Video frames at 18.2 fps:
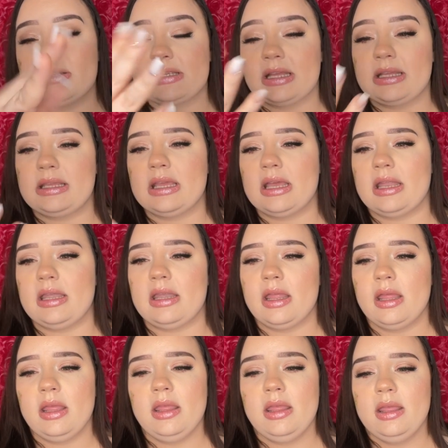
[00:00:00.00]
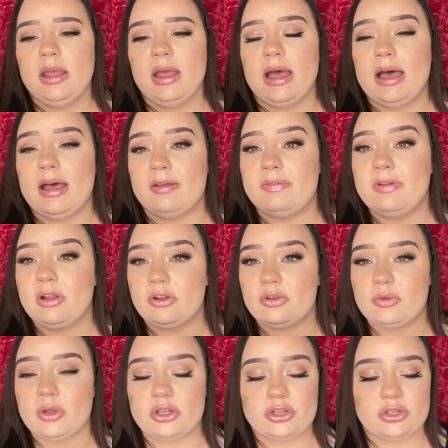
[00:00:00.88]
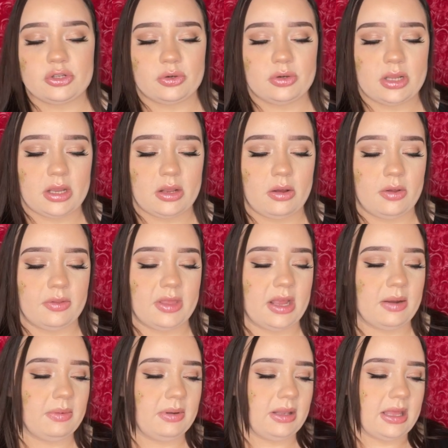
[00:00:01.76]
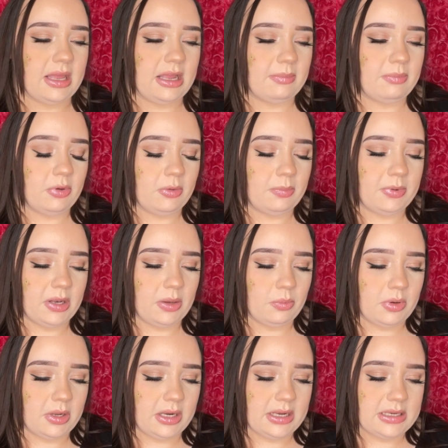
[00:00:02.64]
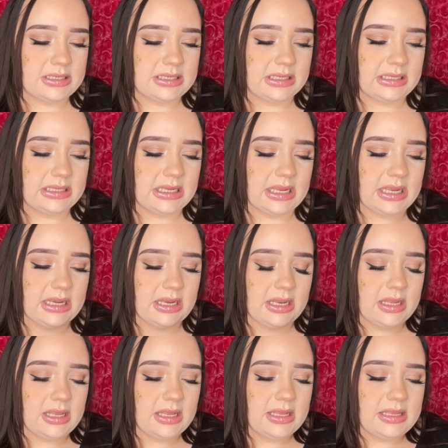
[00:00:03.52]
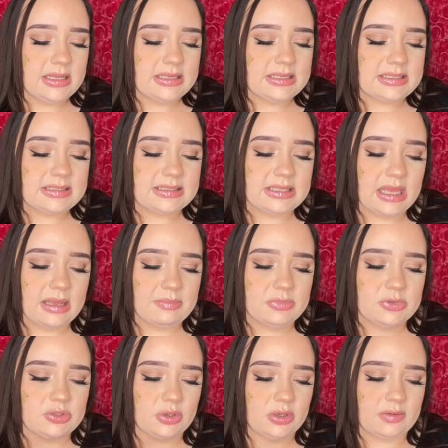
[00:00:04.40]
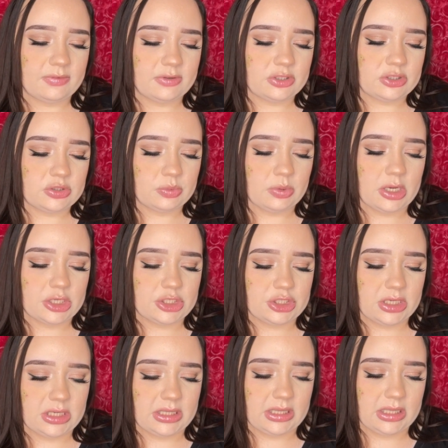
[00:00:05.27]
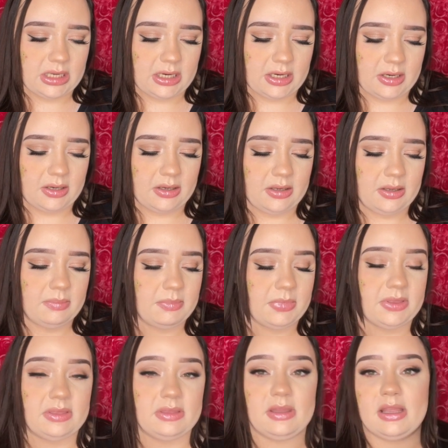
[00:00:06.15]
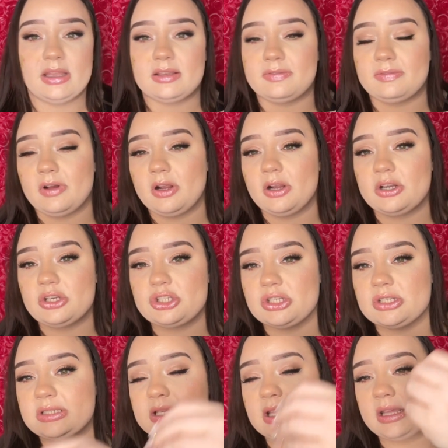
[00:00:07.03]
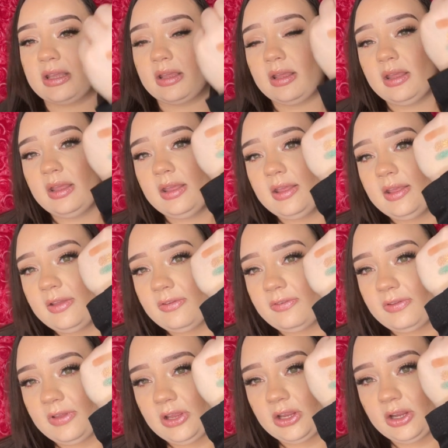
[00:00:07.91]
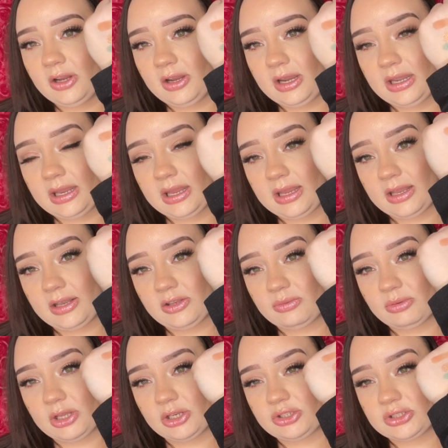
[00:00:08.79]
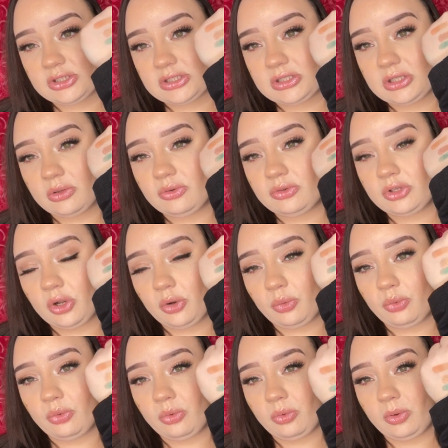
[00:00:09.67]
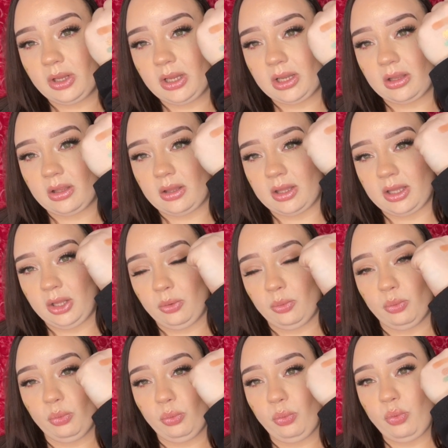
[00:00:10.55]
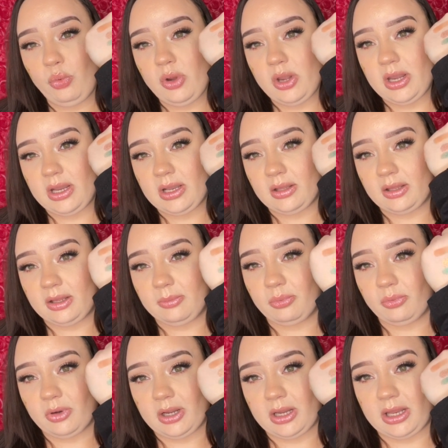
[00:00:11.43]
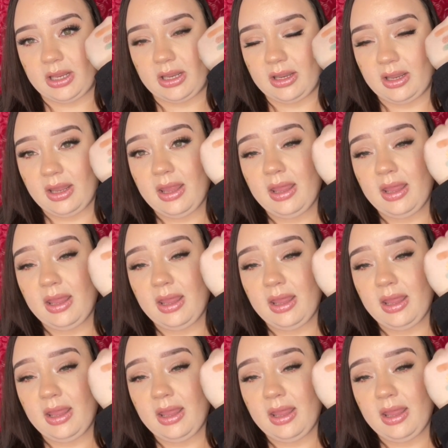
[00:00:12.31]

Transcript: Again, finger swatches are not all that reliable, but I wanted to get some sort of a swatch in there. But as far as just like finger and hand swatches, those are really, really pretty.